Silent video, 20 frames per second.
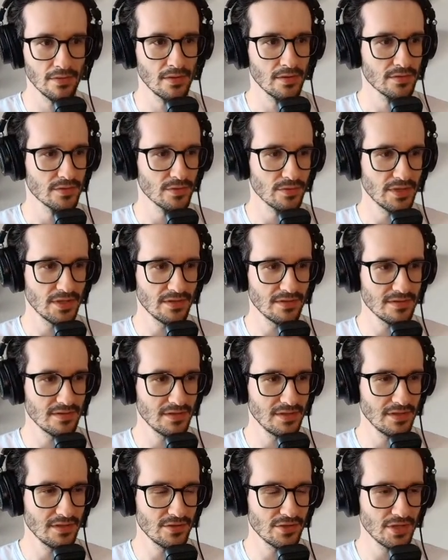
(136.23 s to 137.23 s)
So that is
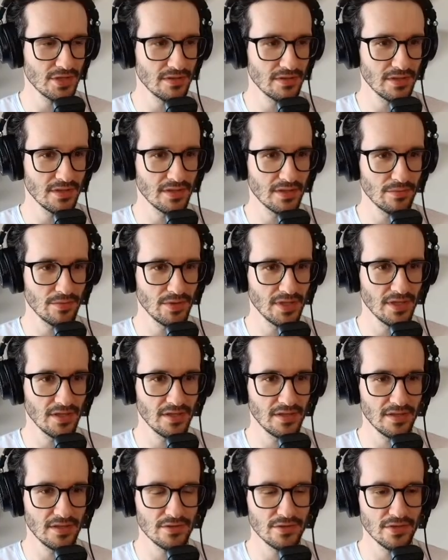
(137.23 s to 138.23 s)
the agentic area,
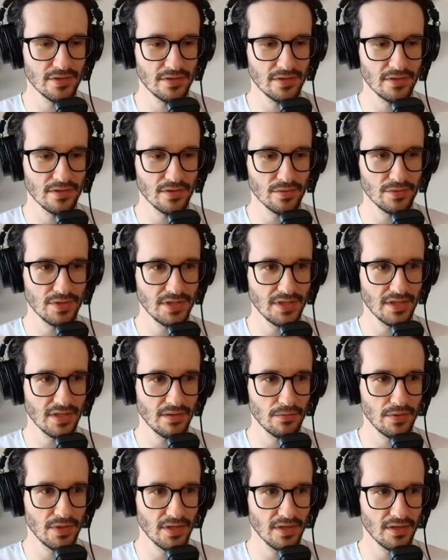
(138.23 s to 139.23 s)
agentic coding
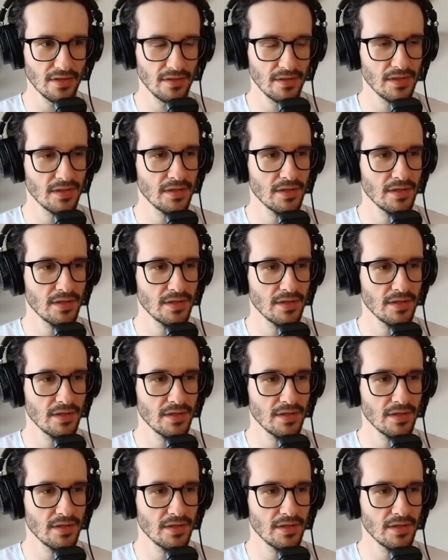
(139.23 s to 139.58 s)
area.